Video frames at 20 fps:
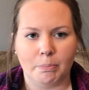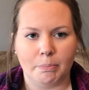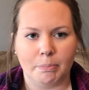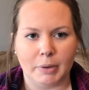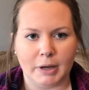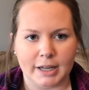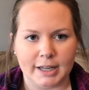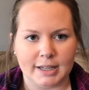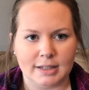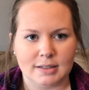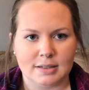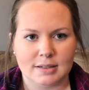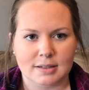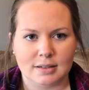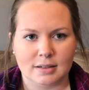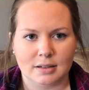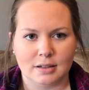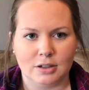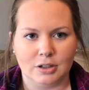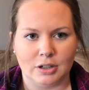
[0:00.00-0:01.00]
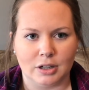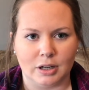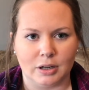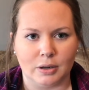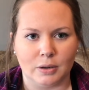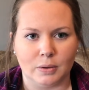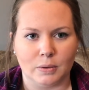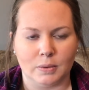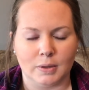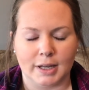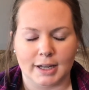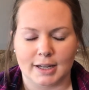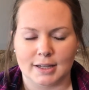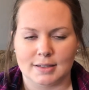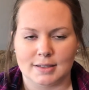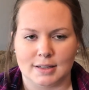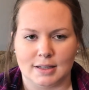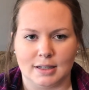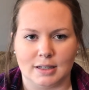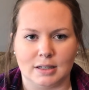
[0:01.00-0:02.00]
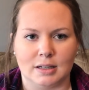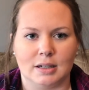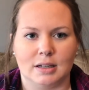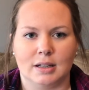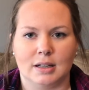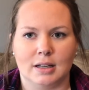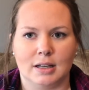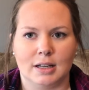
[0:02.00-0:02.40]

But, you know, like I said,